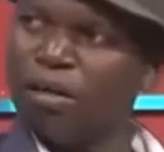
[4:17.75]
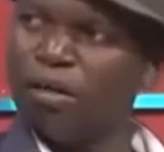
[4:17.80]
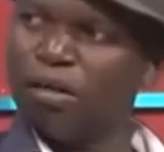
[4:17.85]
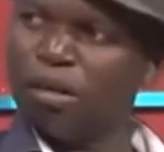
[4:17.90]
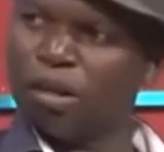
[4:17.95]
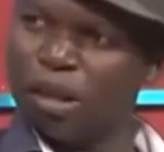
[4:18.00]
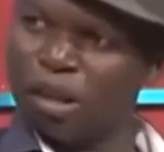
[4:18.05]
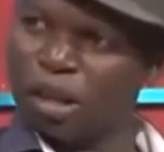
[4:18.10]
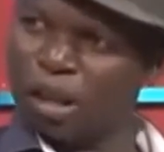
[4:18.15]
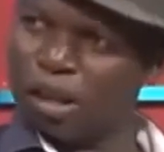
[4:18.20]
or
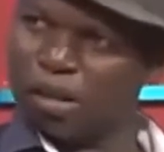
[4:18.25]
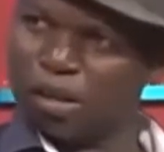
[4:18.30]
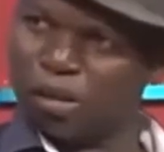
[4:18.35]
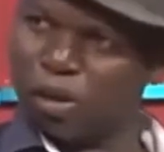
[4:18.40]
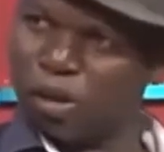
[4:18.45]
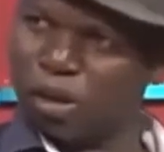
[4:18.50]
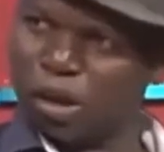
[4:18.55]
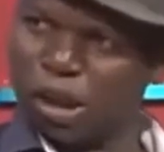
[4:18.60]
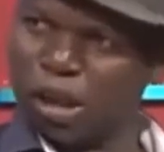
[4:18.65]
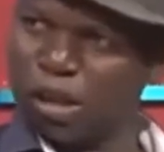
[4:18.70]
take
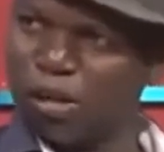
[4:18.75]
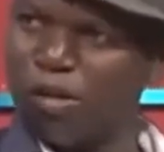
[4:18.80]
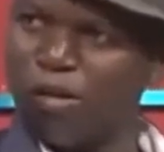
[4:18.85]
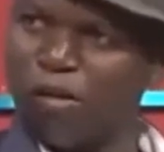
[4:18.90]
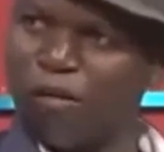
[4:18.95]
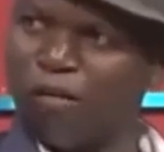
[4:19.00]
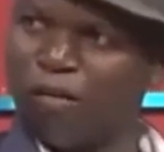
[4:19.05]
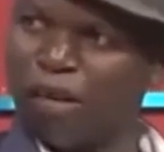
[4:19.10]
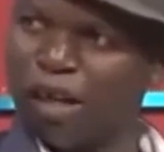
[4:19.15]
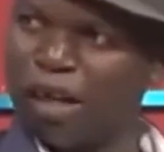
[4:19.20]
care
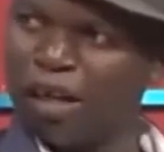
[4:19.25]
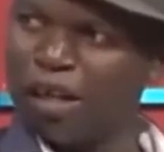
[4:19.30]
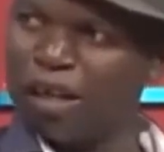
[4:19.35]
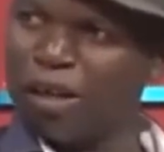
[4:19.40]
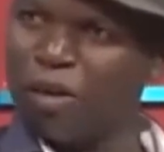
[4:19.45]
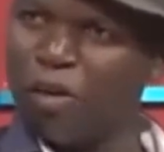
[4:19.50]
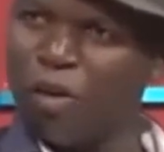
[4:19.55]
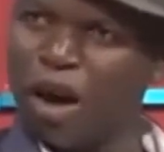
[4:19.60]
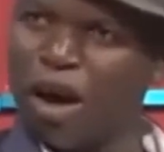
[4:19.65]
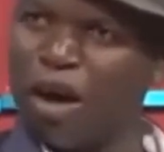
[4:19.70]
of
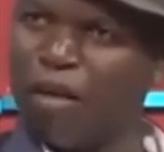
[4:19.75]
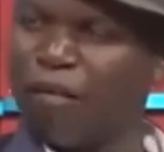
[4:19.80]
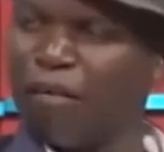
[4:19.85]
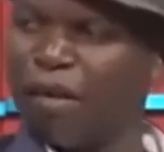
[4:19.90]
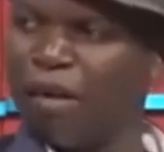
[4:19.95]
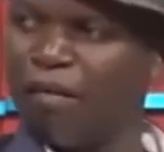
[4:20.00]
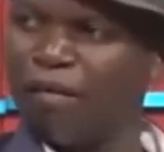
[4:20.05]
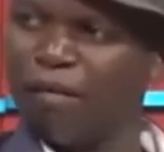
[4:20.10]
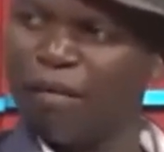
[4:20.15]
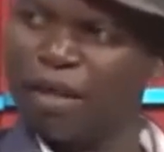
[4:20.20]
the wife
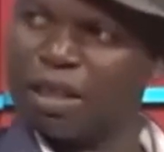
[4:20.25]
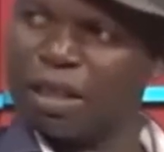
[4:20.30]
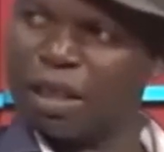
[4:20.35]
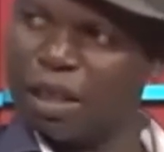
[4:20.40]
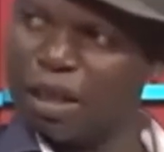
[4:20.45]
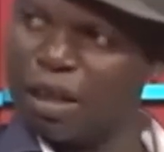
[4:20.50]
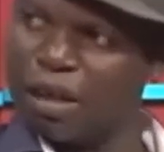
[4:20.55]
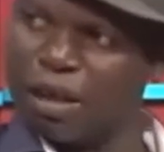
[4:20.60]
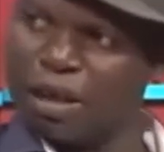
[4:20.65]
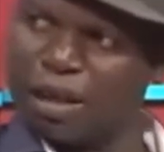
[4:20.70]
if
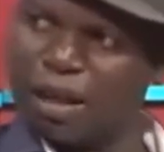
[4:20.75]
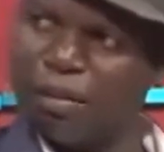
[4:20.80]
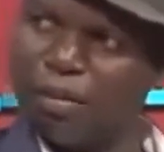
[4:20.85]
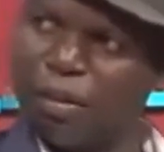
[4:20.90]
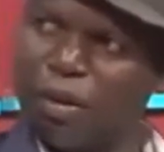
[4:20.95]
it's a